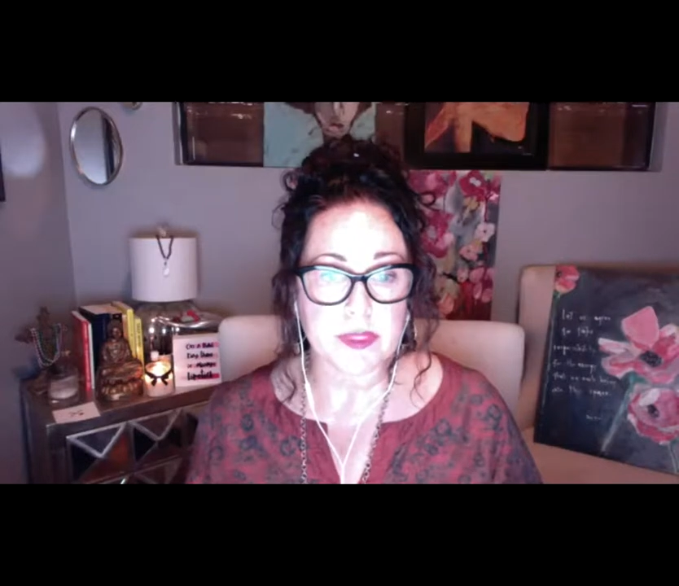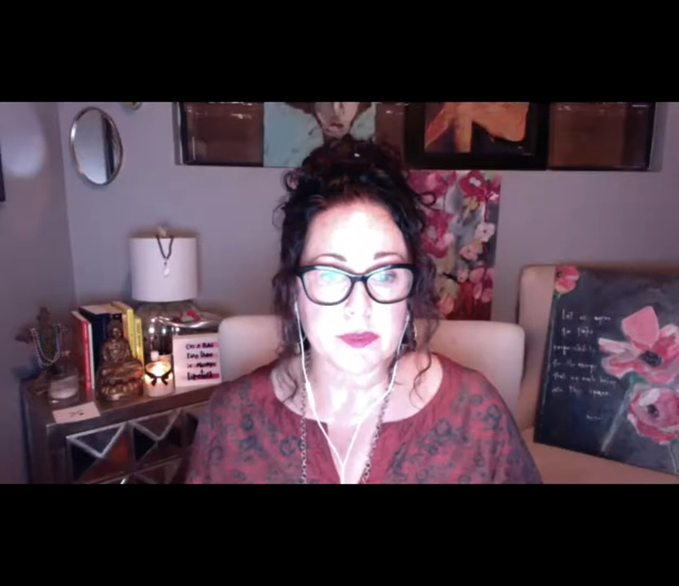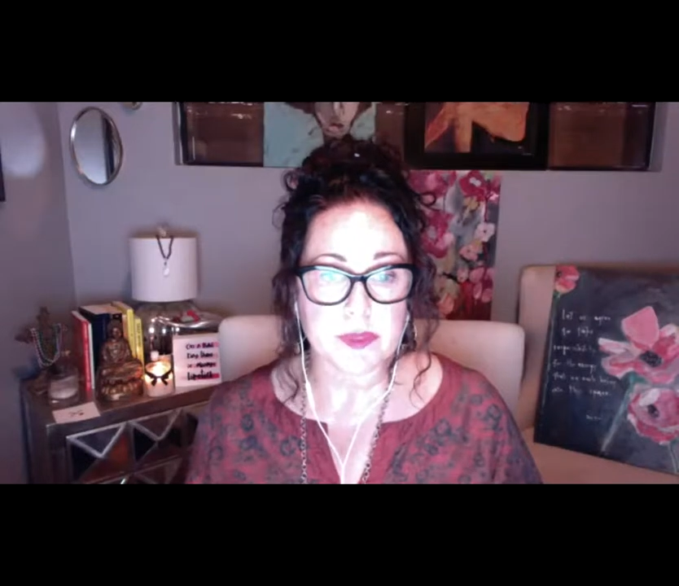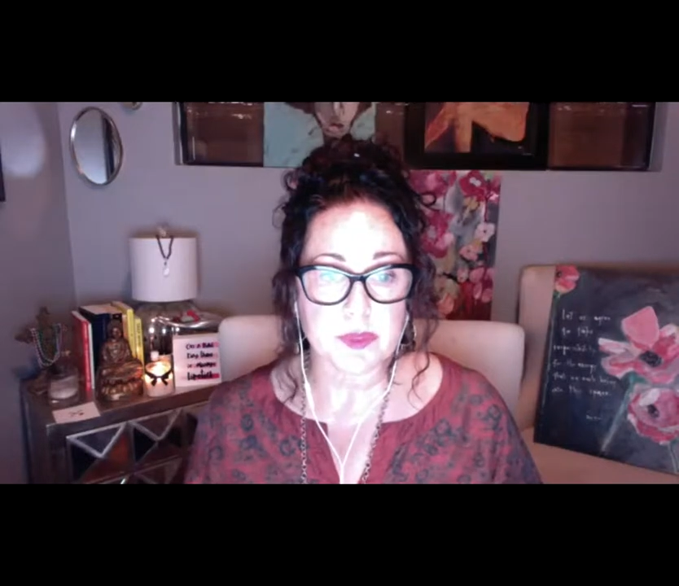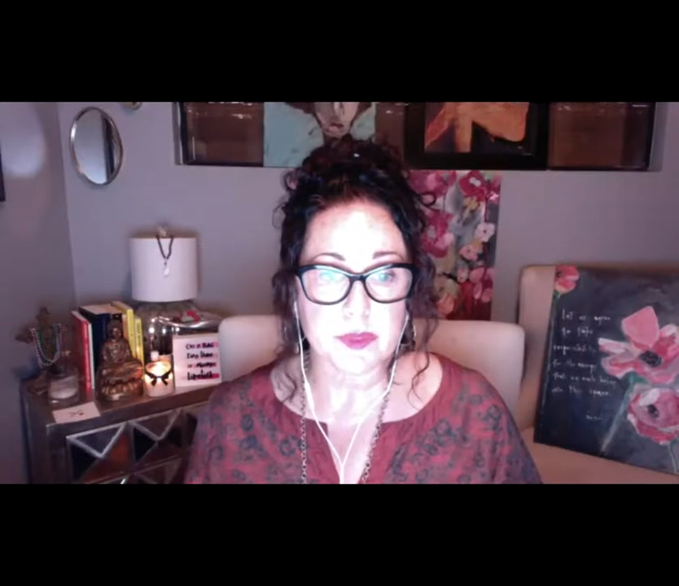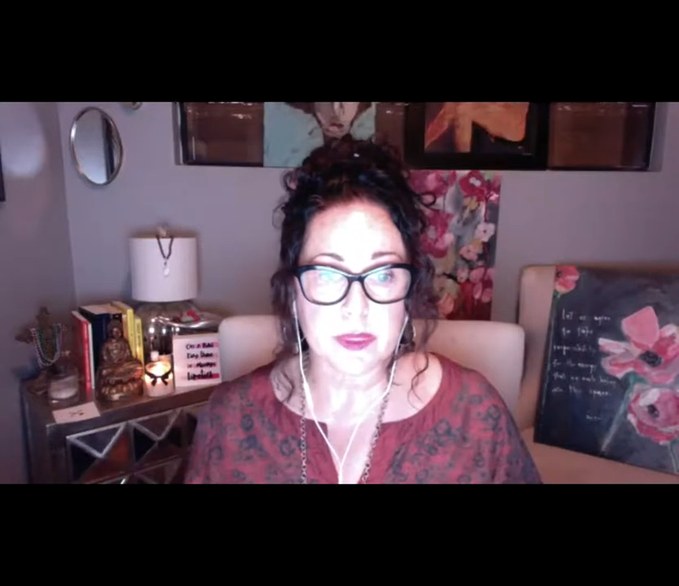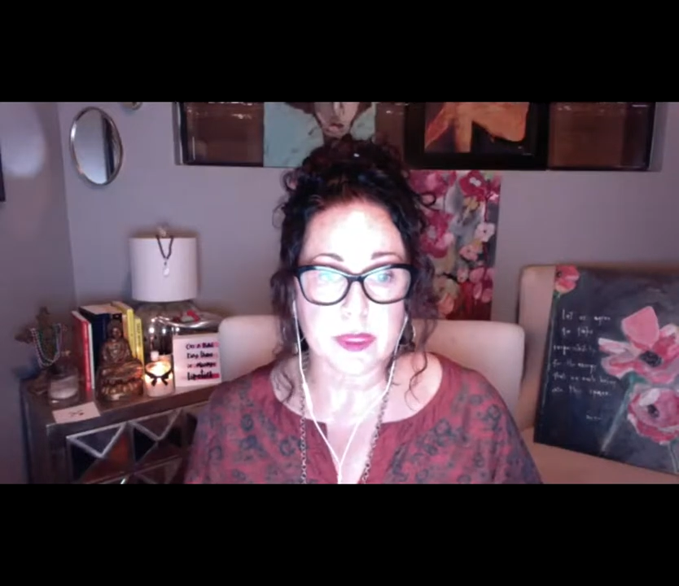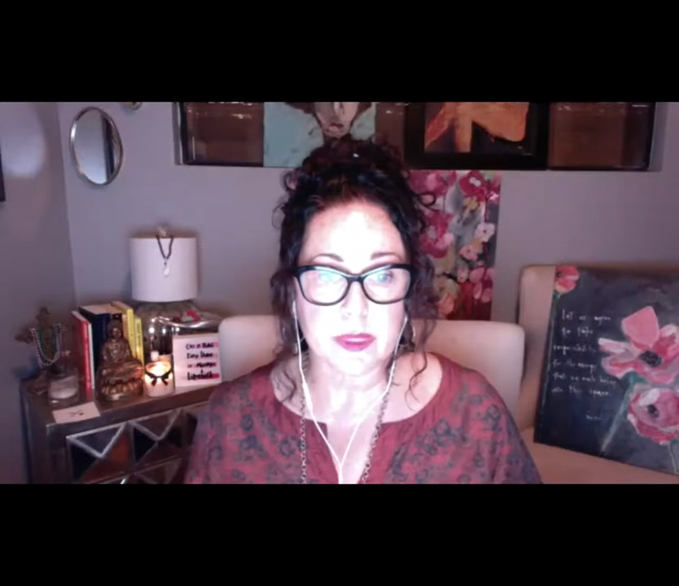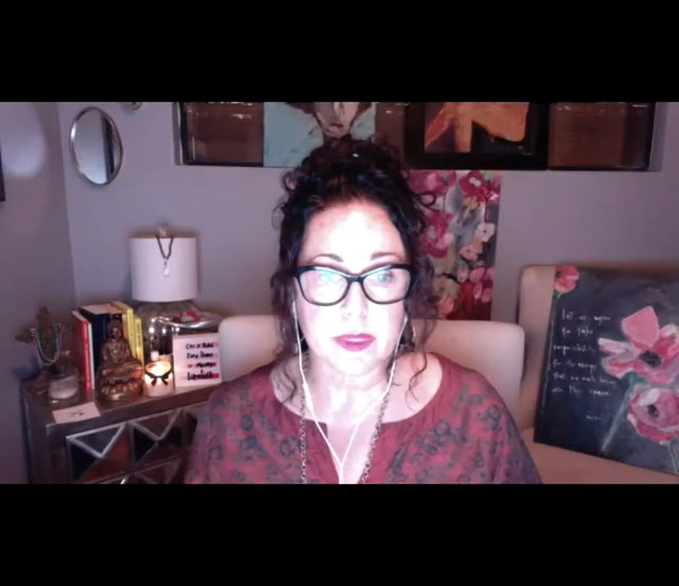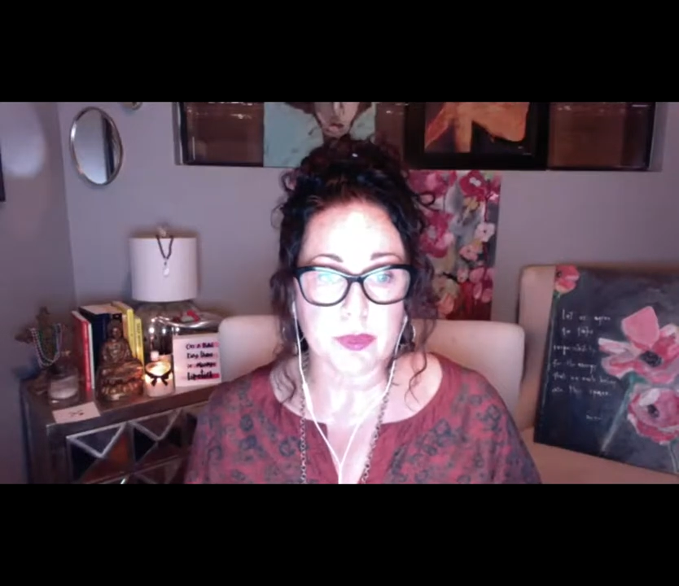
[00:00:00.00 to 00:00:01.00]
It was
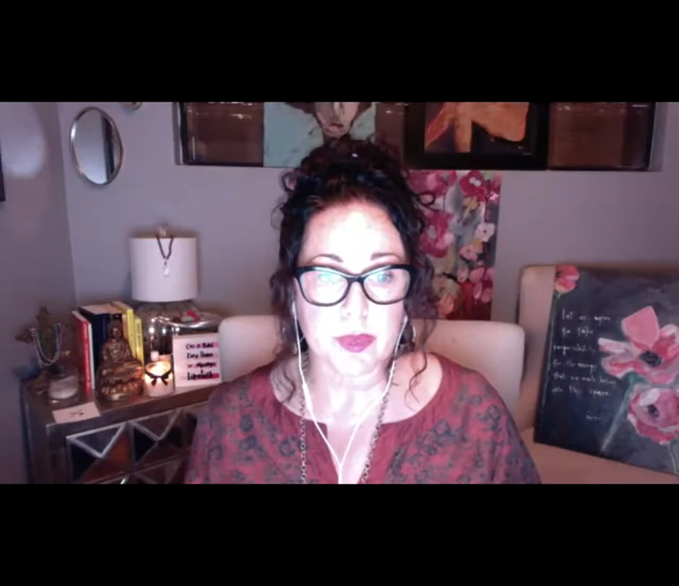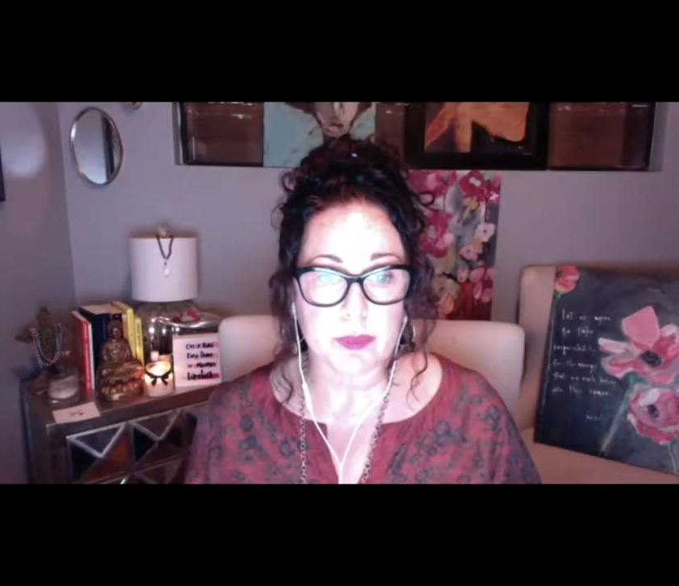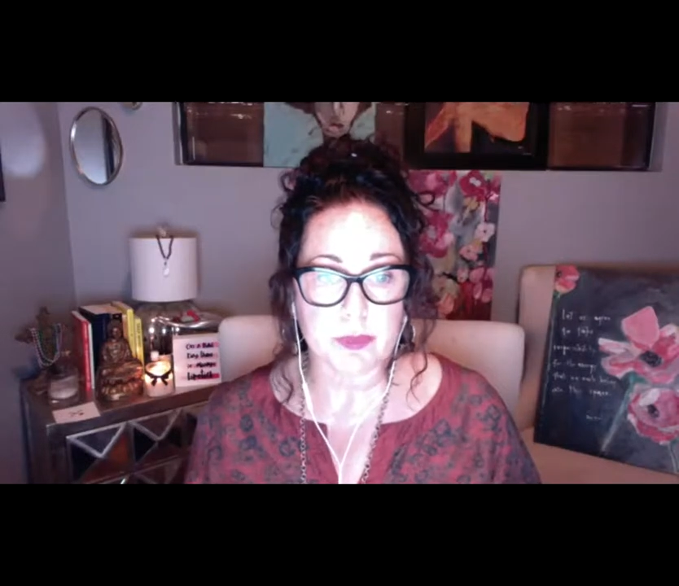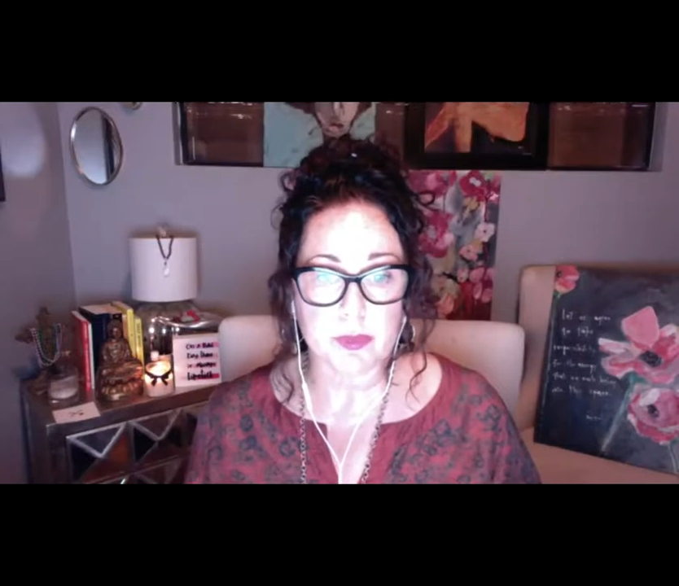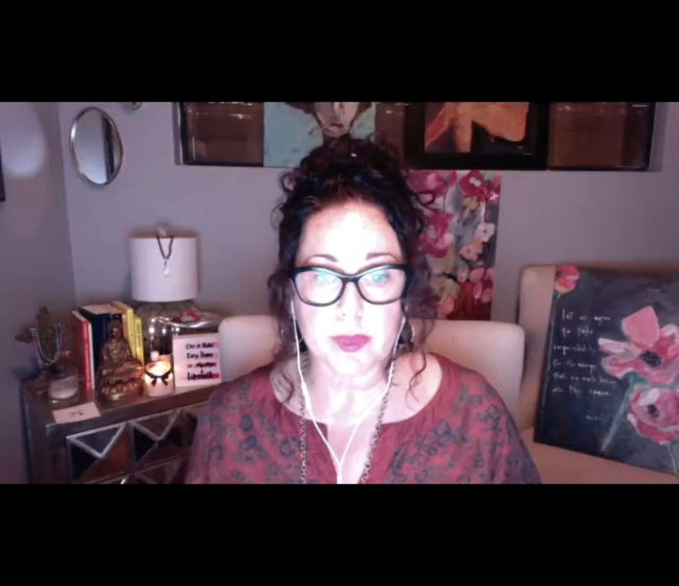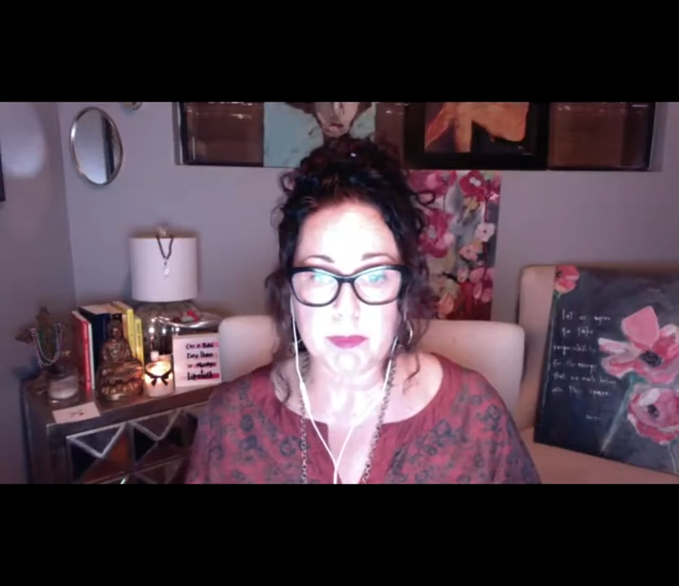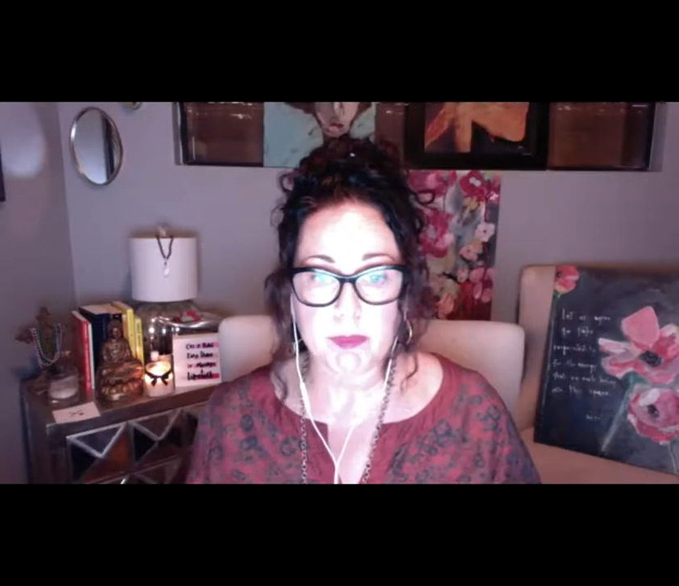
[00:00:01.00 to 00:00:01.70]
really incredible right